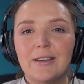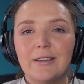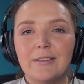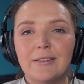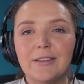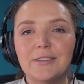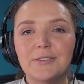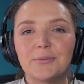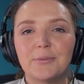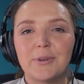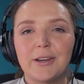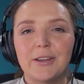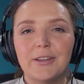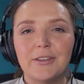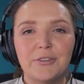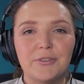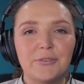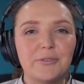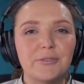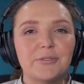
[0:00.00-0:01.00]
That's what I
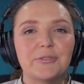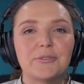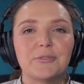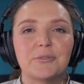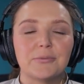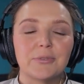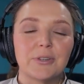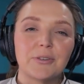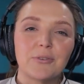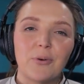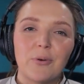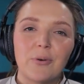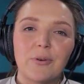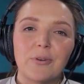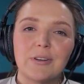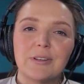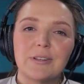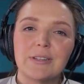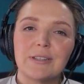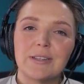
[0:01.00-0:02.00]
use to
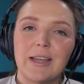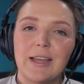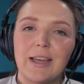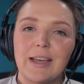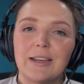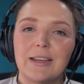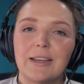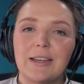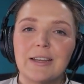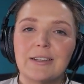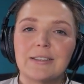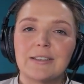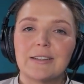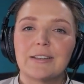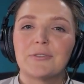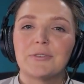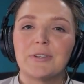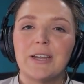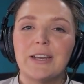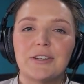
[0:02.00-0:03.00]
record, to edit,
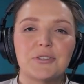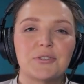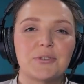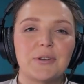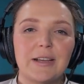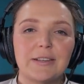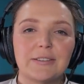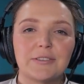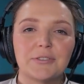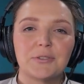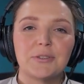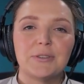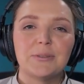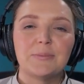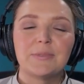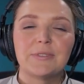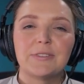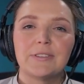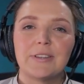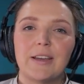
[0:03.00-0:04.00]
create
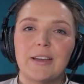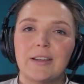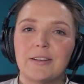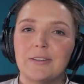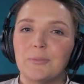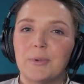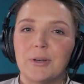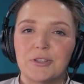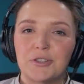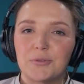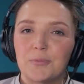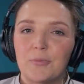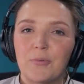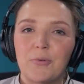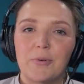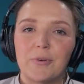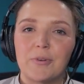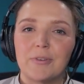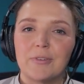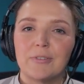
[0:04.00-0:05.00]
transcripts, and much
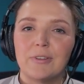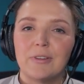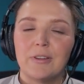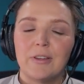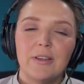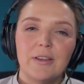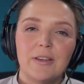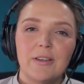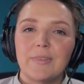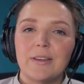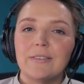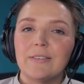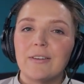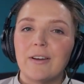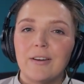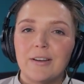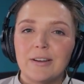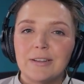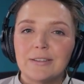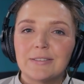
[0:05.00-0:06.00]
more. And
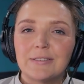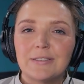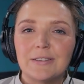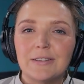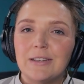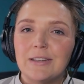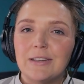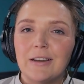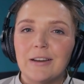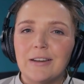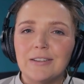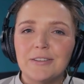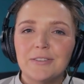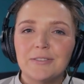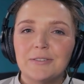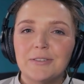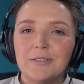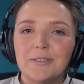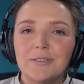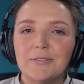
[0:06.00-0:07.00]
honestly, I
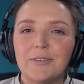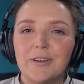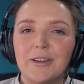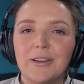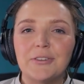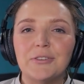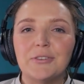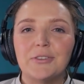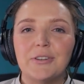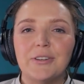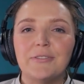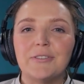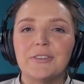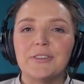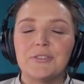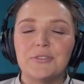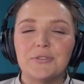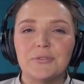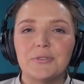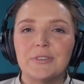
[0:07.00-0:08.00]
don't know if I could
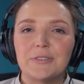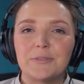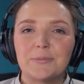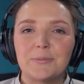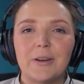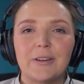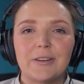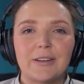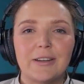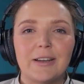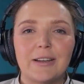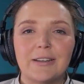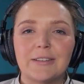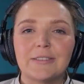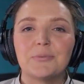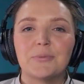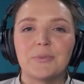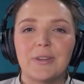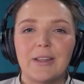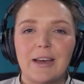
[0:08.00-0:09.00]
even do this
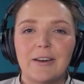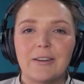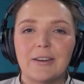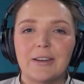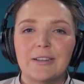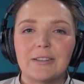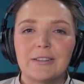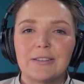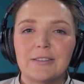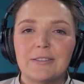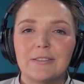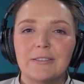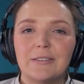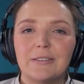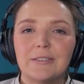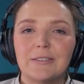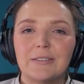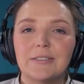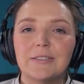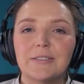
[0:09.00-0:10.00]
podcast without it.
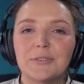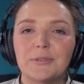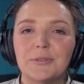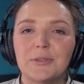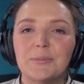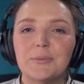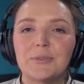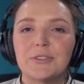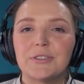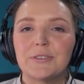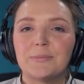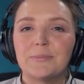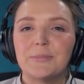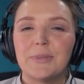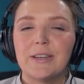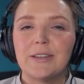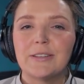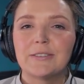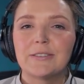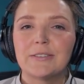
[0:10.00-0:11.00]
Descript just
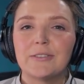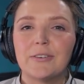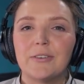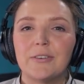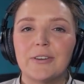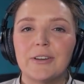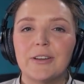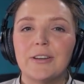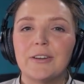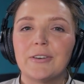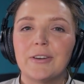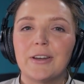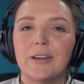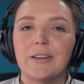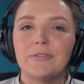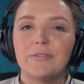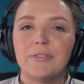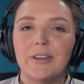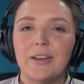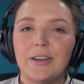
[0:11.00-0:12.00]
makes audio
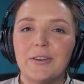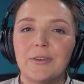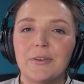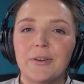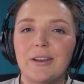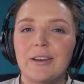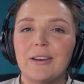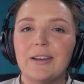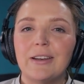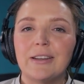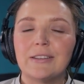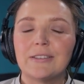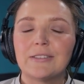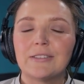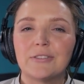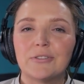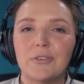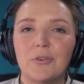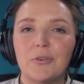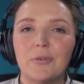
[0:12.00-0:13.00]
and video editing
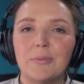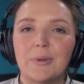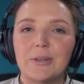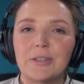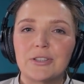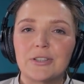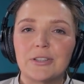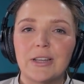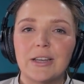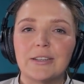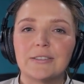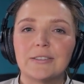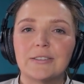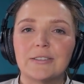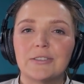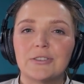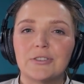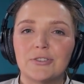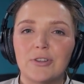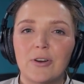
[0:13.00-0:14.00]
so much
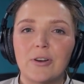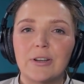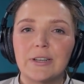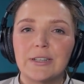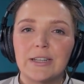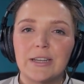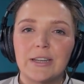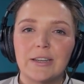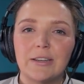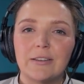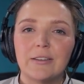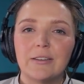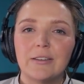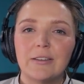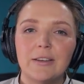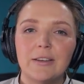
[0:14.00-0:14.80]
less daunting.